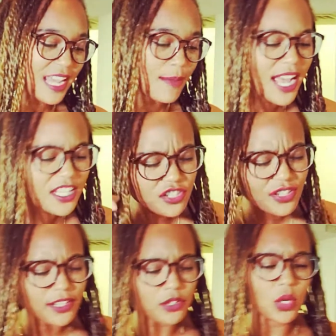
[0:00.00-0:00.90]
Imagine
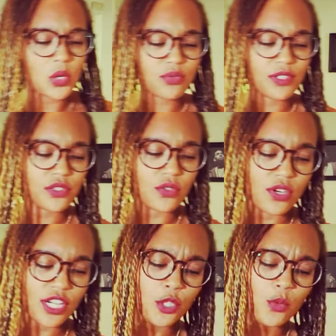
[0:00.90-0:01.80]
you're at a grocery
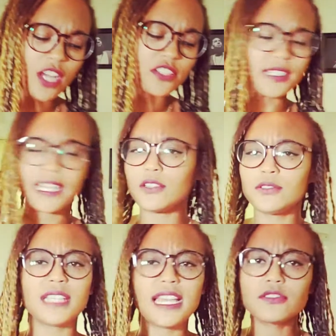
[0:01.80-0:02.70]
store and you watch an
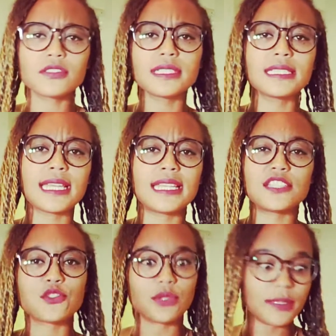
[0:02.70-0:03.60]
elderly lady
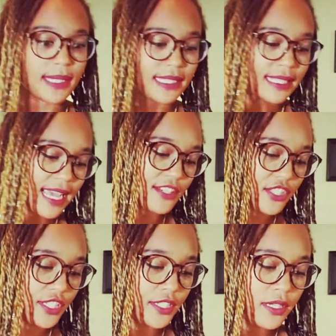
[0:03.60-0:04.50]
scream at the
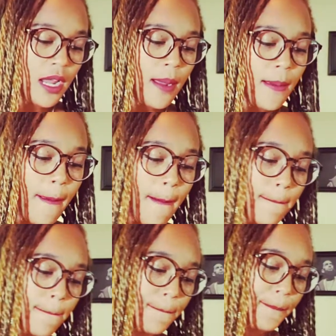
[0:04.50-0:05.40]
cashier,
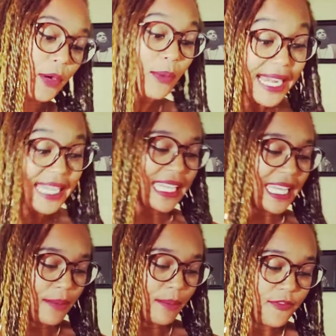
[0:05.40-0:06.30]
berating
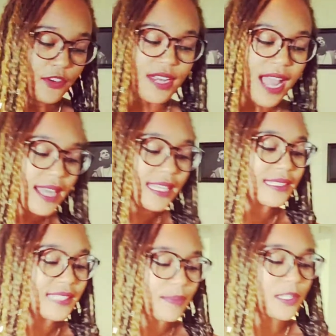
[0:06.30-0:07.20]
him for not
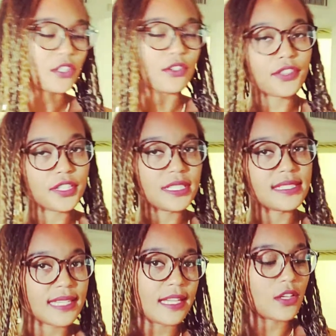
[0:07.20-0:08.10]
accepting her
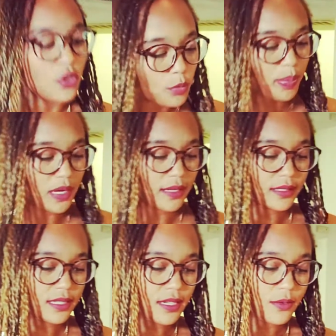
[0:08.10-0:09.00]
30-cent coupon.
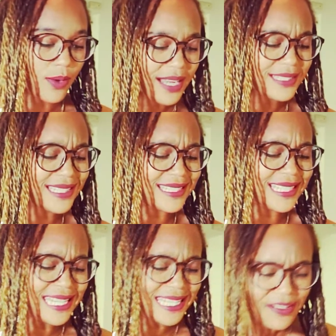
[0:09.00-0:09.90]
Why does this
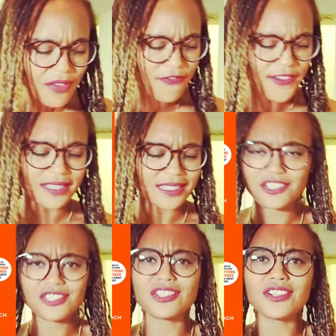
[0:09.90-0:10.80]
lady give a fuck?
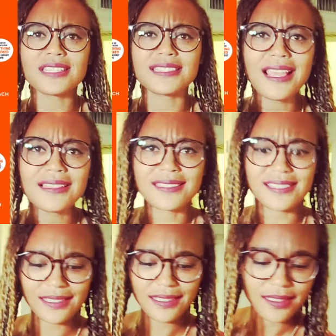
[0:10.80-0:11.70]
It's just 30 cents.